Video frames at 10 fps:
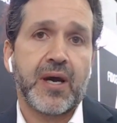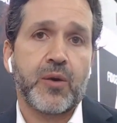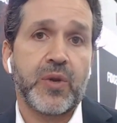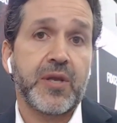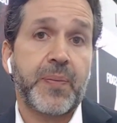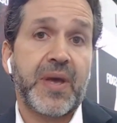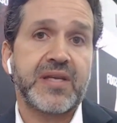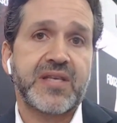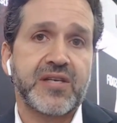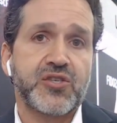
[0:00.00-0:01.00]
really pay
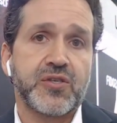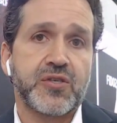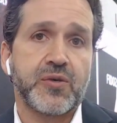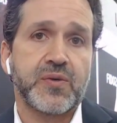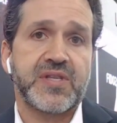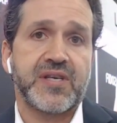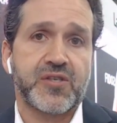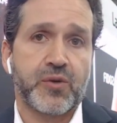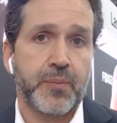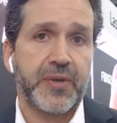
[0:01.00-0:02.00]
attention to as they
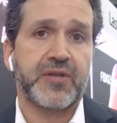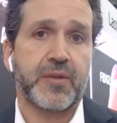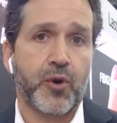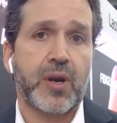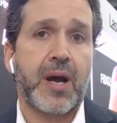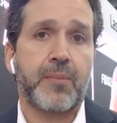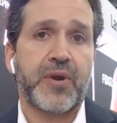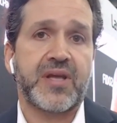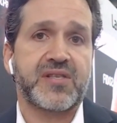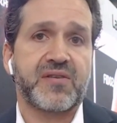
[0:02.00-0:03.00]
sort of build a more
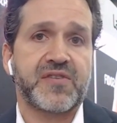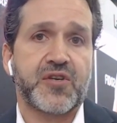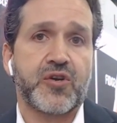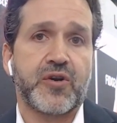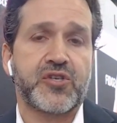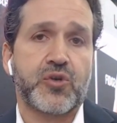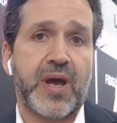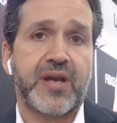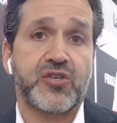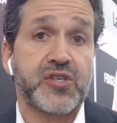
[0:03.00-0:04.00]
comprehensive security
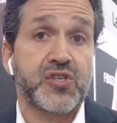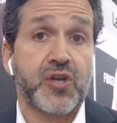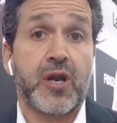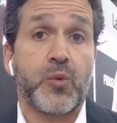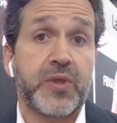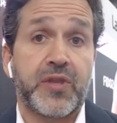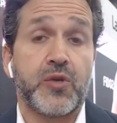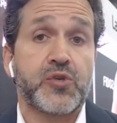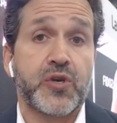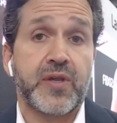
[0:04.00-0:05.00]
strategy, starting with the
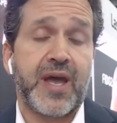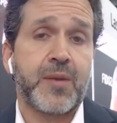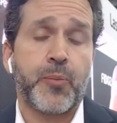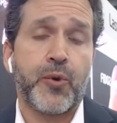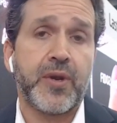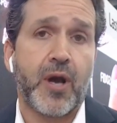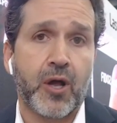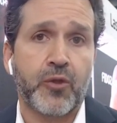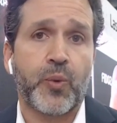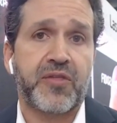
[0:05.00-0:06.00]
user and the endpoint,
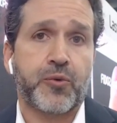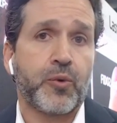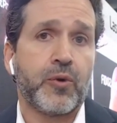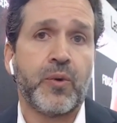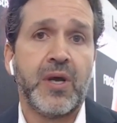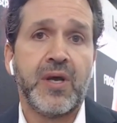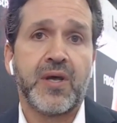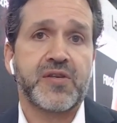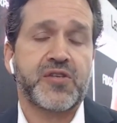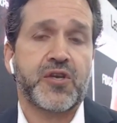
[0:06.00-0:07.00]
all the way through
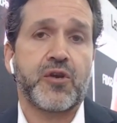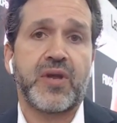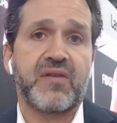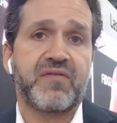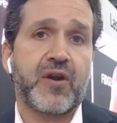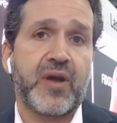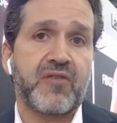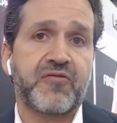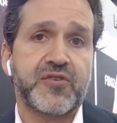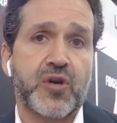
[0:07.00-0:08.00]
the security of their
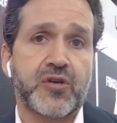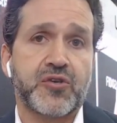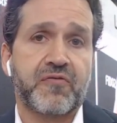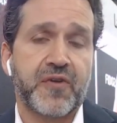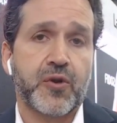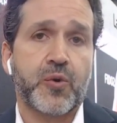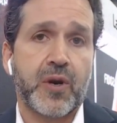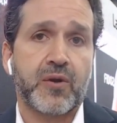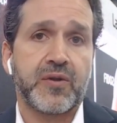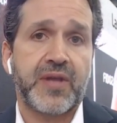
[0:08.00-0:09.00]
infrastructure for the
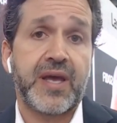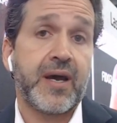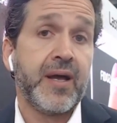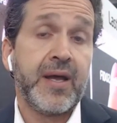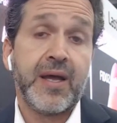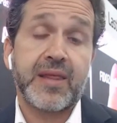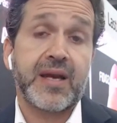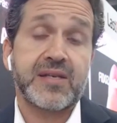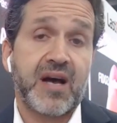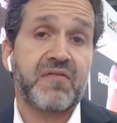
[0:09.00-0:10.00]
critical data
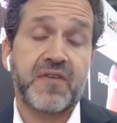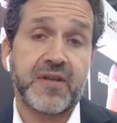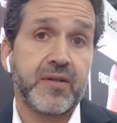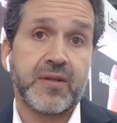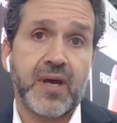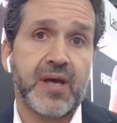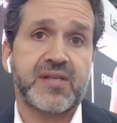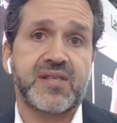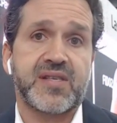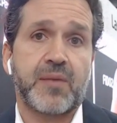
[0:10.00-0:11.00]
that is often
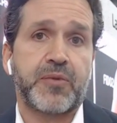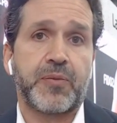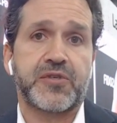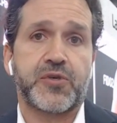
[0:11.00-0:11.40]
susceptible to